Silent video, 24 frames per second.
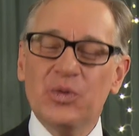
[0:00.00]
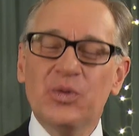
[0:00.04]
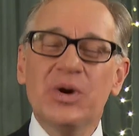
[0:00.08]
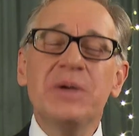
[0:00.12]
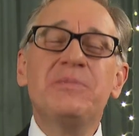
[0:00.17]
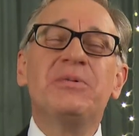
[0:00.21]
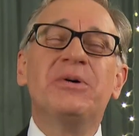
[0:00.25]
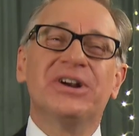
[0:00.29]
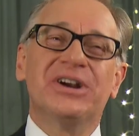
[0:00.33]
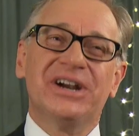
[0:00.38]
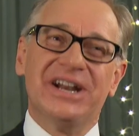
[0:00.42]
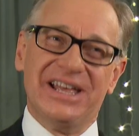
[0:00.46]
We
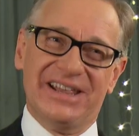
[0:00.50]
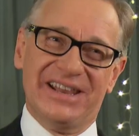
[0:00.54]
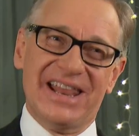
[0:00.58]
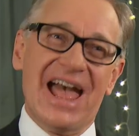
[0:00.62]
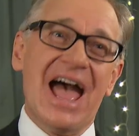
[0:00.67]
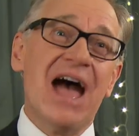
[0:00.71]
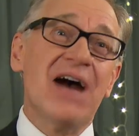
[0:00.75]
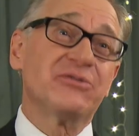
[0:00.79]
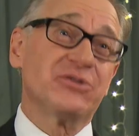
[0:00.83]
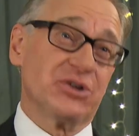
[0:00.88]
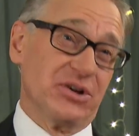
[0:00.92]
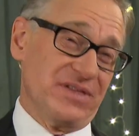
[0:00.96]
put it in
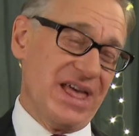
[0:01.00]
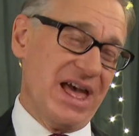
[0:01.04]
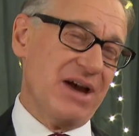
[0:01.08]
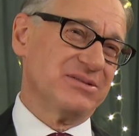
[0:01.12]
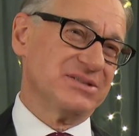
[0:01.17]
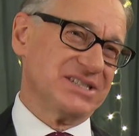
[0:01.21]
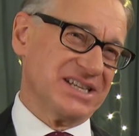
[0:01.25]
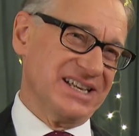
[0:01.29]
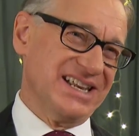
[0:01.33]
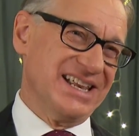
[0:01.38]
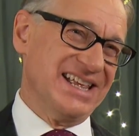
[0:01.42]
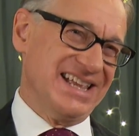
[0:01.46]
after. That
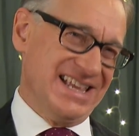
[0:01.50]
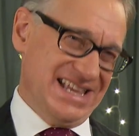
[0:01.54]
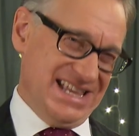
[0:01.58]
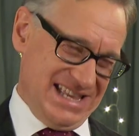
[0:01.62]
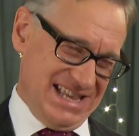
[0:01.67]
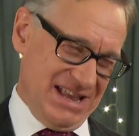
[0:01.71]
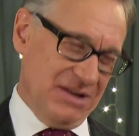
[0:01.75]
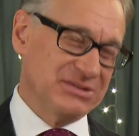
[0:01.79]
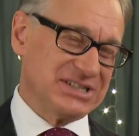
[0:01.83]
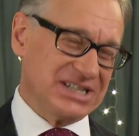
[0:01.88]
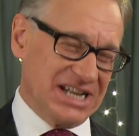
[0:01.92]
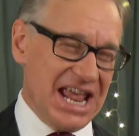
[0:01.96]

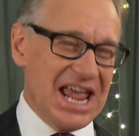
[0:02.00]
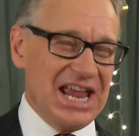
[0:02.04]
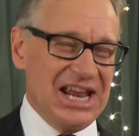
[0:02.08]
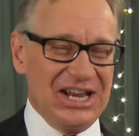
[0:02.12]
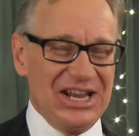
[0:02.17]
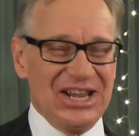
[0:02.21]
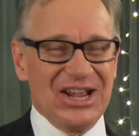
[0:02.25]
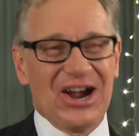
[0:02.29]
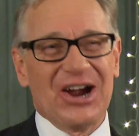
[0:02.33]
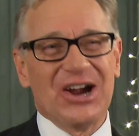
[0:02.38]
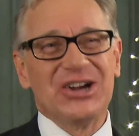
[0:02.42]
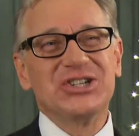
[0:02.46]
was it was an
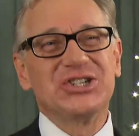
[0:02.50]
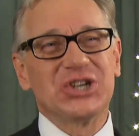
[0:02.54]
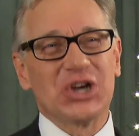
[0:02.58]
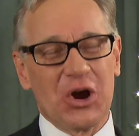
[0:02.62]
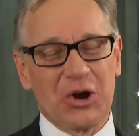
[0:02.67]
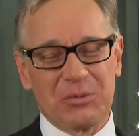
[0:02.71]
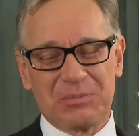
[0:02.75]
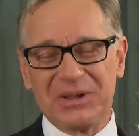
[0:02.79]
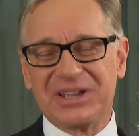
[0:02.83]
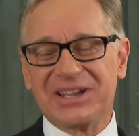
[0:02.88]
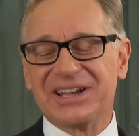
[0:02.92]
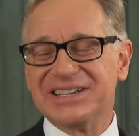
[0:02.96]
ADR
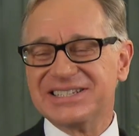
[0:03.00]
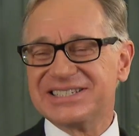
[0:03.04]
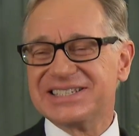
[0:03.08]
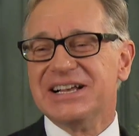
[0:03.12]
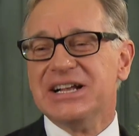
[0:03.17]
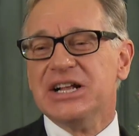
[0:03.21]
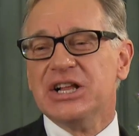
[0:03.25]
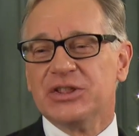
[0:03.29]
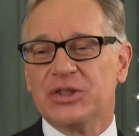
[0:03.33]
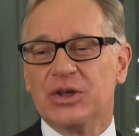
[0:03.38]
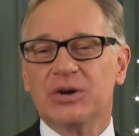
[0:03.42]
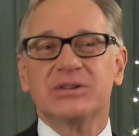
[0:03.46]
joke because
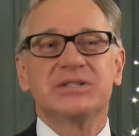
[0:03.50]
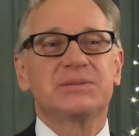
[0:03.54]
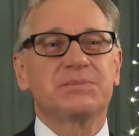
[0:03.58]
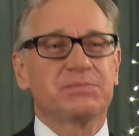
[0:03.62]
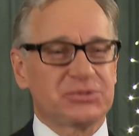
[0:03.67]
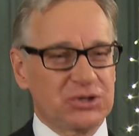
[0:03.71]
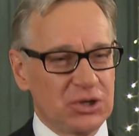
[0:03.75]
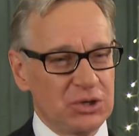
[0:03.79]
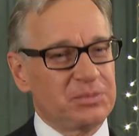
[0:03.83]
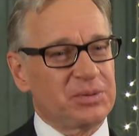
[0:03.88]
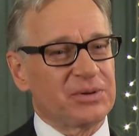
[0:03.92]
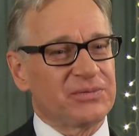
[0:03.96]
those
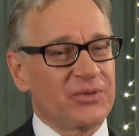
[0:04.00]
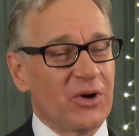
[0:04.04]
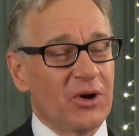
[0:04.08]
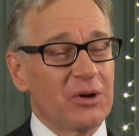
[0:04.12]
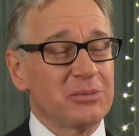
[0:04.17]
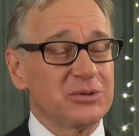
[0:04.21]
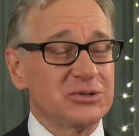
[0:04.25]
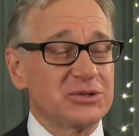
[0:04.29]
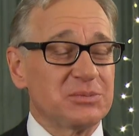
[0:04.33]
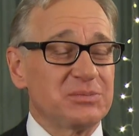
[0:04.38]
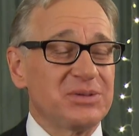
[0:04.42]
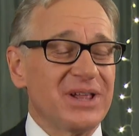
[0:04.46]
two
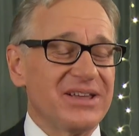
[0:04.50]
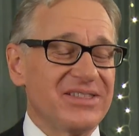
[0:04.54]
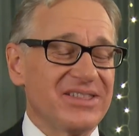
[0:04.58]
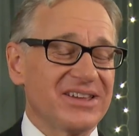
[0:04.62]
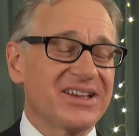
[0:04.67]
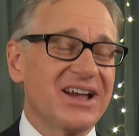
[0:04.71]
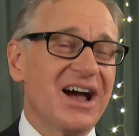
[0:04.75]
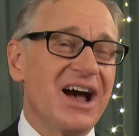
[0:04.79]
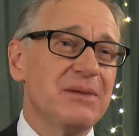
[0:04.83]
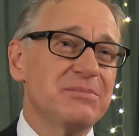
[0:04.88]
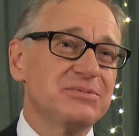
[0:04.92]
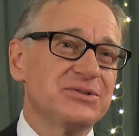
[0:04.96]
performers who play the
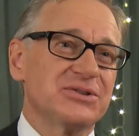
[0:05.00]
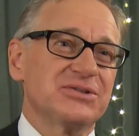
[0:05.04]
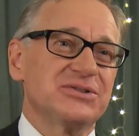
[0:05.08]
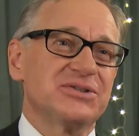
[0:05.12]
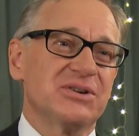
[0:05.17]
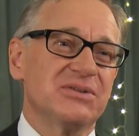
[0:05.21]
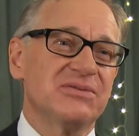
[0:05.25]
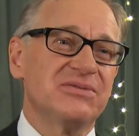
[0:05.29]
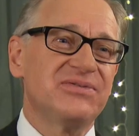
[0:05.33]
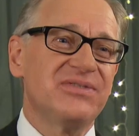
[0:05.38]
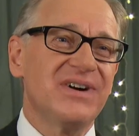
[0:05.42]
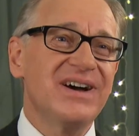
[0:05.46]
cops are
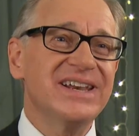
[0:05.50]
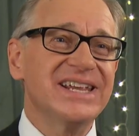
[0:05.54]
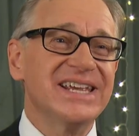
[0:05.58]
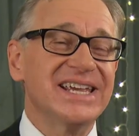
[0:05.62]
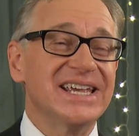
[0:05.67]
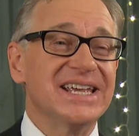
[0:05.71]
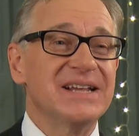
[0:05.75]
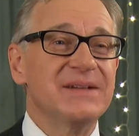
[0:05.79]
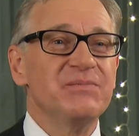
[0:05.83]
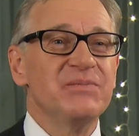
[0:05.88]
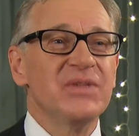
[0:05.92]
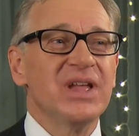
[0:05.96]
so
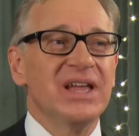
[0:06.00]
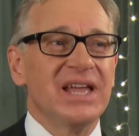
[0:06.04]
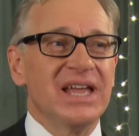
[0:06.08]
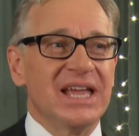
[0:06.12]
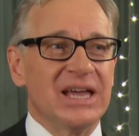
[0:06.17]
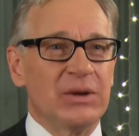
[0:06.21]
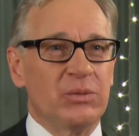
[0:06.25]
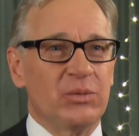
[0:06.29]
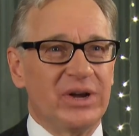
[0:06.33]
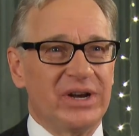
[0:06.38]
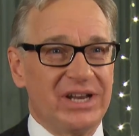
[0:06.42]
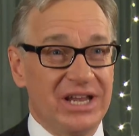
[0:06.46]
funny.
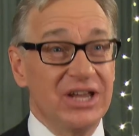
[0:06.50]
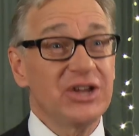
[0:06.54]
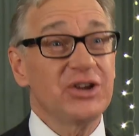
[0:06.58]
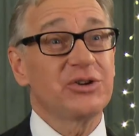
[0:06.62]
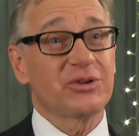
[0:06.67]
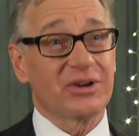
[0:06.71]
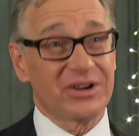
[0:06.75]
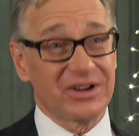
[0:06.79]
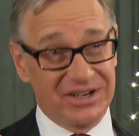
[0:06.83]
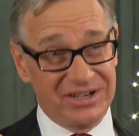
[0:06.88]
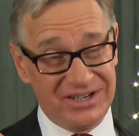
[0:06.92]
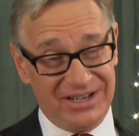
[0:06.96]
And when
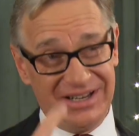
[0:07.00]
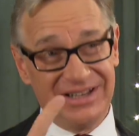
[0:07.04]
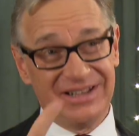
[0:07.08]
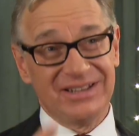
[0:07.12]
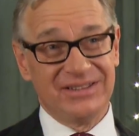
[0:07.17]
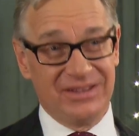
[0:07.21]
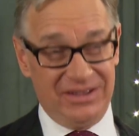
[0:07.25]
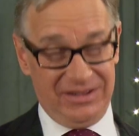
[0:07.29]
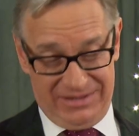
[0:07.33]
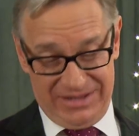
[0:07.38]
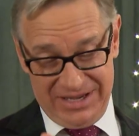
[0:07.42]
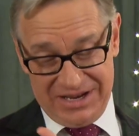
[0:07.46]

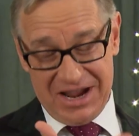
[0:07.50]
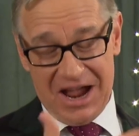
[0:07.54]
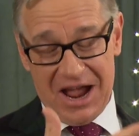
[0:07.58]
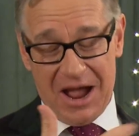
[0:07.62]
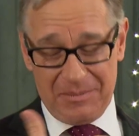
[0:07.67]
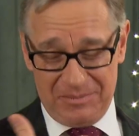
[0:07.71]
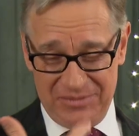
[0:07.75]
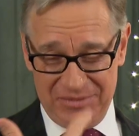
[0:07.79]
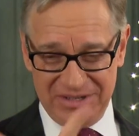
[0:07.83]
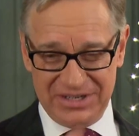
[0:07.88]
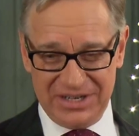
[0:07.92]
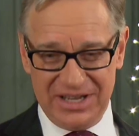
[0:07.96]
Ingrid, the
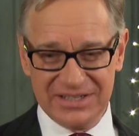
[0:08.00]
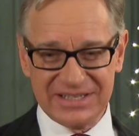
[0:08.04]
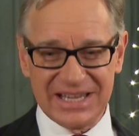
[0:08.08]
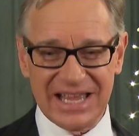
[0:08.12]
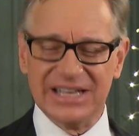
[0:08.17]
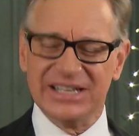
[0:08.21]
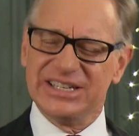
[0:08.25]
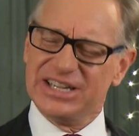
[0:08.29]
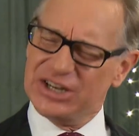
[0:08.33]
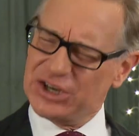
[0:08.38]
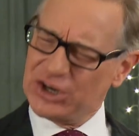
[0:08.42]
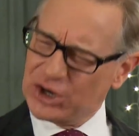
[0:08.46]
cop that does
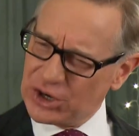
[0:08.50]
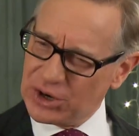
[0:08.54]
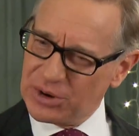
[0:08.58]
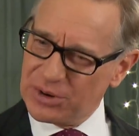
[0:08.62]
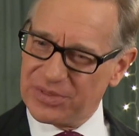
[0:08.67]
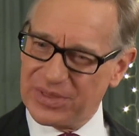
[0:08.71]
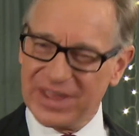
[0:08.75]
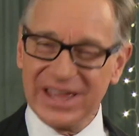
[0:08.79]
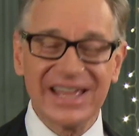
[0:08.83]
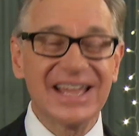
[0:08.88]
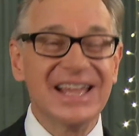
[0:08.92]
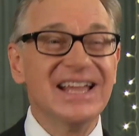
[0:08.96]
that, did her
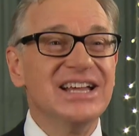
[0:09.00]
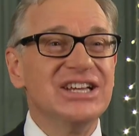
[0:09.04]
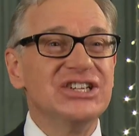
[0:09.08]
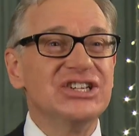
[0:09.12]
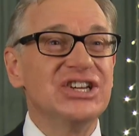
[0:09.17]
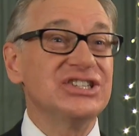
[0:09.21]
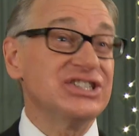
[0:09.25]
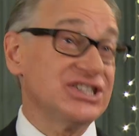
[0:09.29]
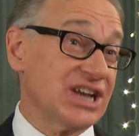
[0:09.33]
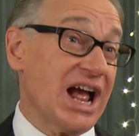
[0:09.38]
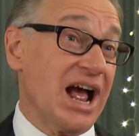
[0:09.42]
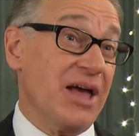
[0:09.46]
thing,
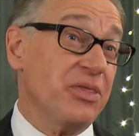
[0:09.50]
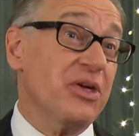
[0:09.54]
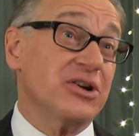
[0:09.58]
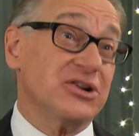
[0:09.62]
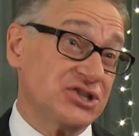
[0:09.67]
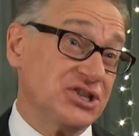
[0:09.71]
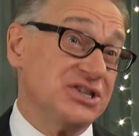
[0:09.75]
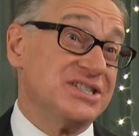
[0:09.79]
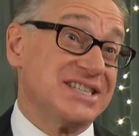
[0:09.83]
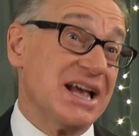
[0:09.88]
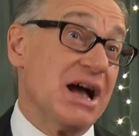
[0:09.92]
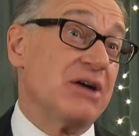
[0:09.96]
I thought
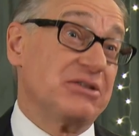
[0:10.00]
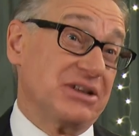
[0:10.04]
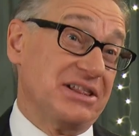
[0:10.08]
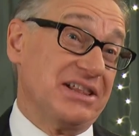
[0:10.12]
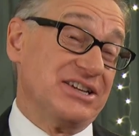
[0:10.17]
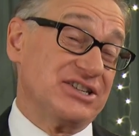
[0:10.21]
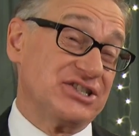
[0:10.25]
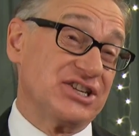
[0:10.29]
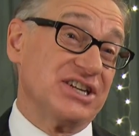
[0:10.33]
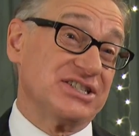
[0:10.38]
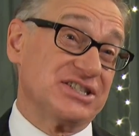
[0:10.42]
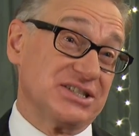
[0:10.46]
she sounded
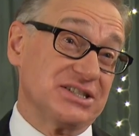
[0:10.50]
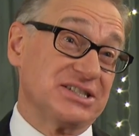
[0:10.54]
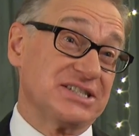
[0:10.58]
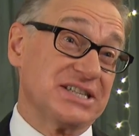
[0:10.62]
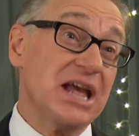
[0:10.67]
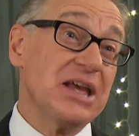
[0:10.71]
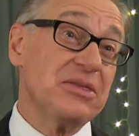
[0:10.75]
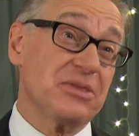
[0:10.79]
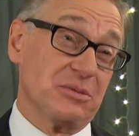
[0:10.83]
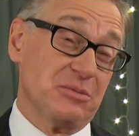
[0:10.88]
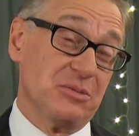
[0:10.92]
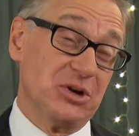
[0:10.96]
like Jason
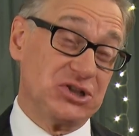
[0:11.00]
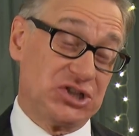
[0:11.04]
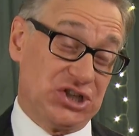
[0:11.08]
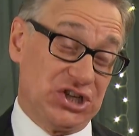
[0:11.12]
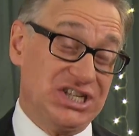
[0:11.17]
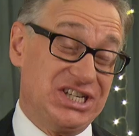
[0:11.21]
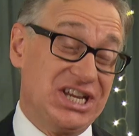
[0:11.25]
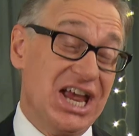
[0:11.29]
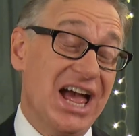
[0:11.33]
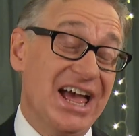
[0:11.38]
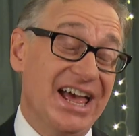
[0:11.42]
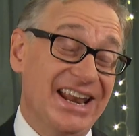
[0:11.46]
Statham when she
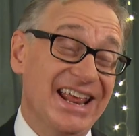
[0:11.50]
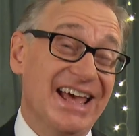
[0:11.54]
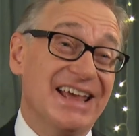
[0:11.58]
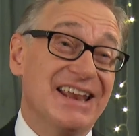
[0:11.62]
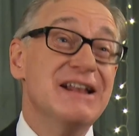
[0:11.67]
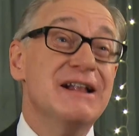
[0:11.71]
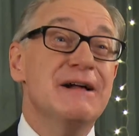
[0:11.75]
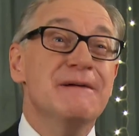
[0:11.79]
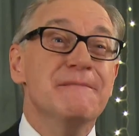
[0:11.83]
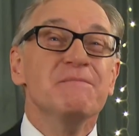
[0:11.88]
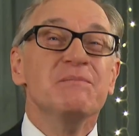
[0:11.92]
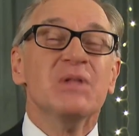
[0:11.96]
did it.